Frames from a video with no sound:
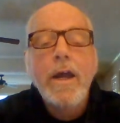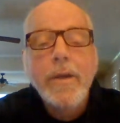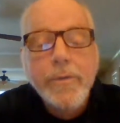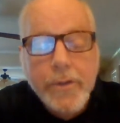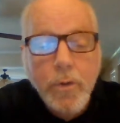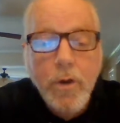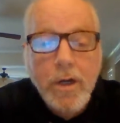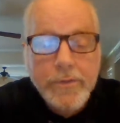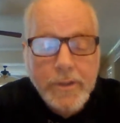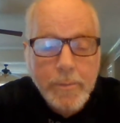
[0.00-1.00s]
And there was a
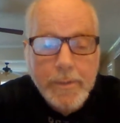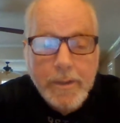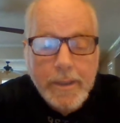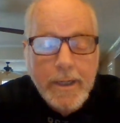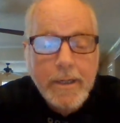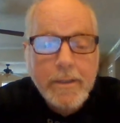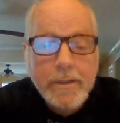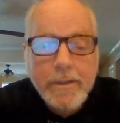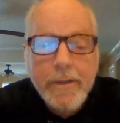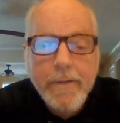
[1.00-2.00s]
cross in the middle of the
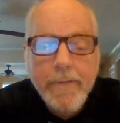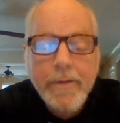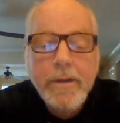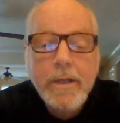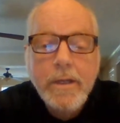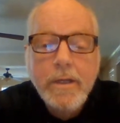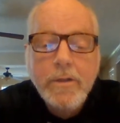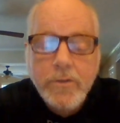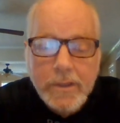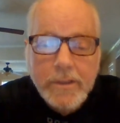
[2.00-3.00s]
island.
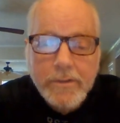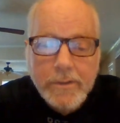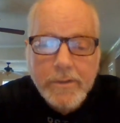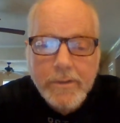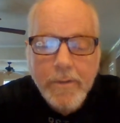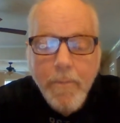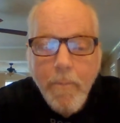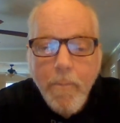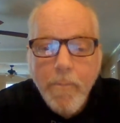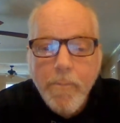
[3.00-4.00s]
Jesus,
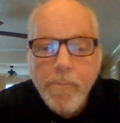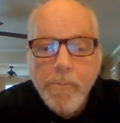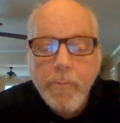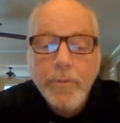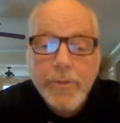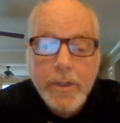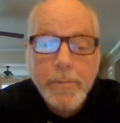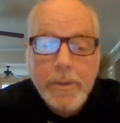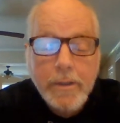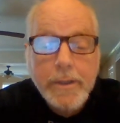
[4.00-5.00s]
in the
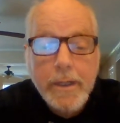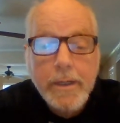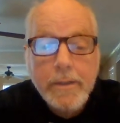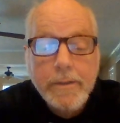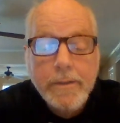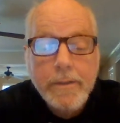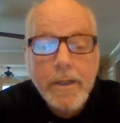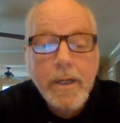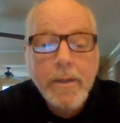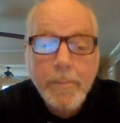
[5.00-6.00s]
middle of the island,
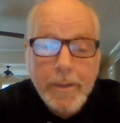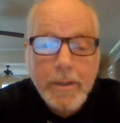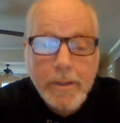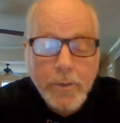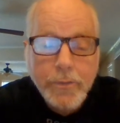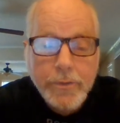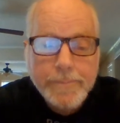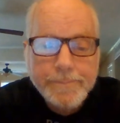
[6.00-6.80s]
in the middle of the ocean.